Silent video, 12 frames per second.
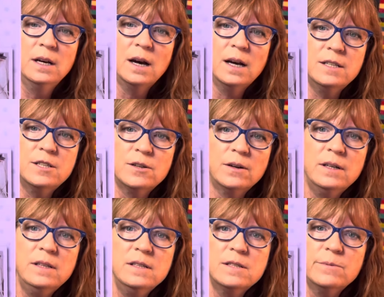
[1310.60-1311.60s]
I
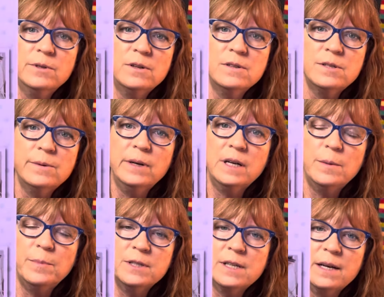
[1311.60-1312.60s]
started this one also a
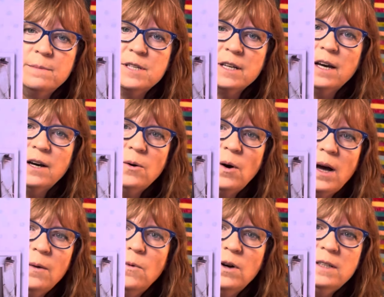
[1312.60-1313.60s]
couple times ago.
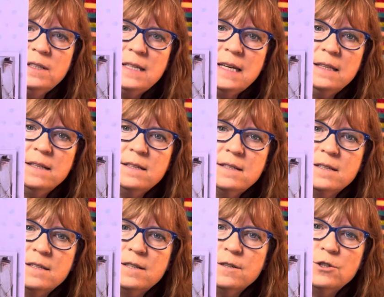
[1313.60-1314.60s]
I want to take this to
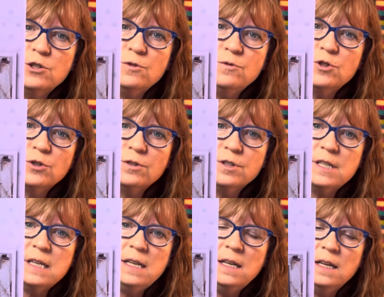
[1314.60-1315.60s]
Stitch New
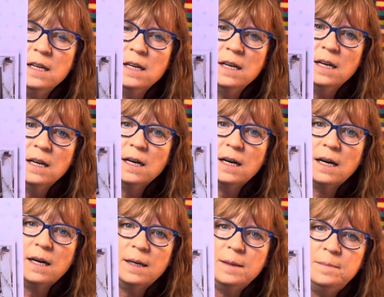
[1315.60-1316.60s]
Jersey
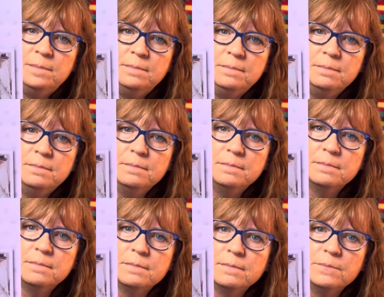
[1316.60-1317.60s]
um,
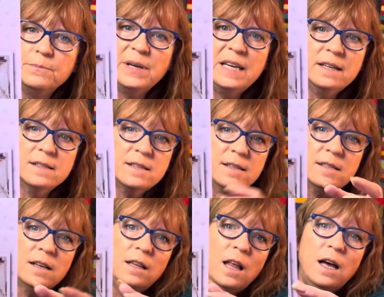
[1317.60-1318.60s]
because it's
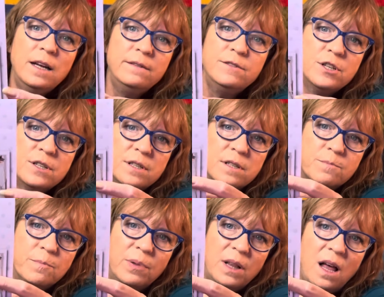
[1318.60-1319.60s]
a lot of just
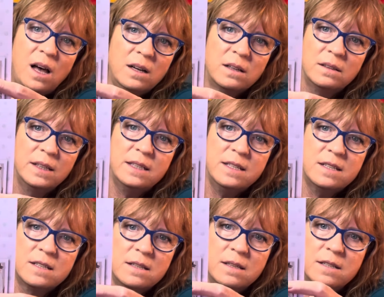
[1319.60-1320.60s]
block, like
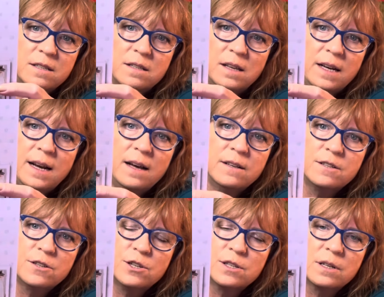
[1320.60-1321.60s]
this, this late house
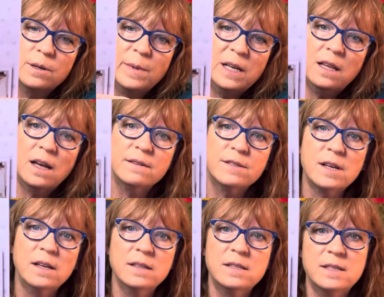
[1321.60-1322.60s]
is just going to be a lot of solid